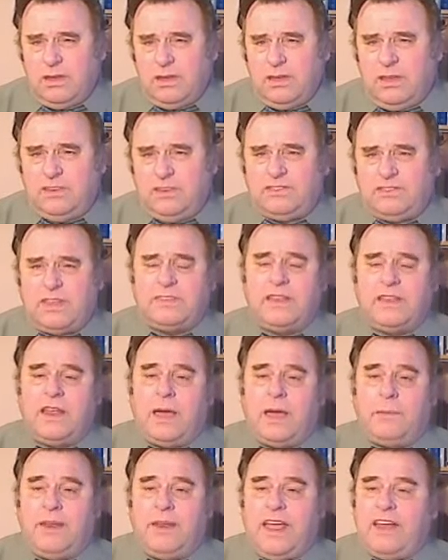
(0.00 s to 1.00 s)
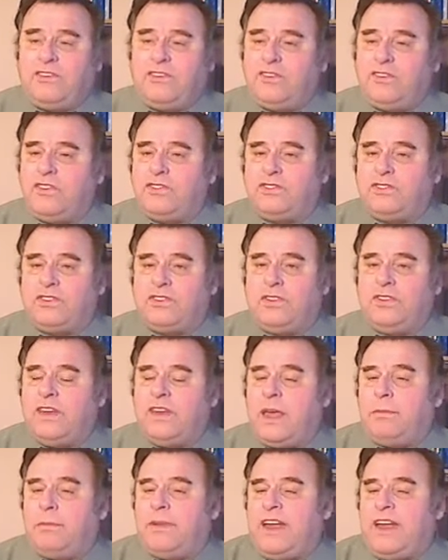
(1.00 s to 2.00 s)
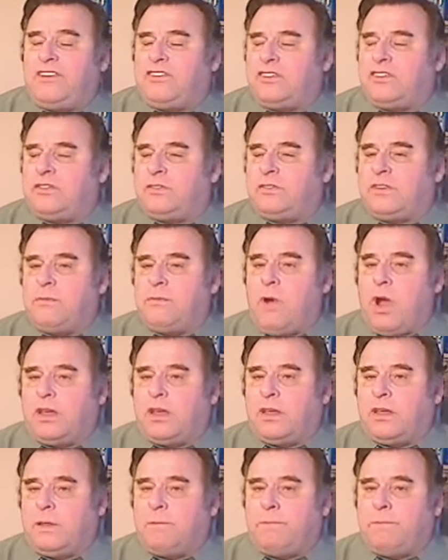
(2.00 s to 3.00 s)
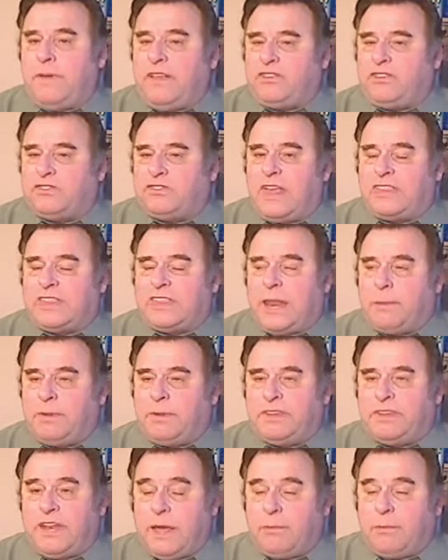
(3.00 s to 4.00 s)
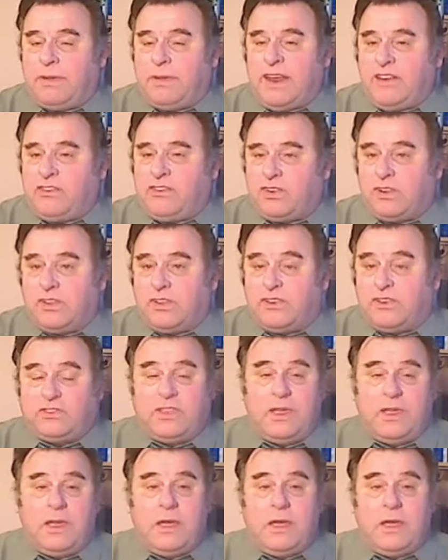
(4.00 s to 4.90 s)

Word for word: He said denominations is the mark of the beast. Not that I'm a denominationalist,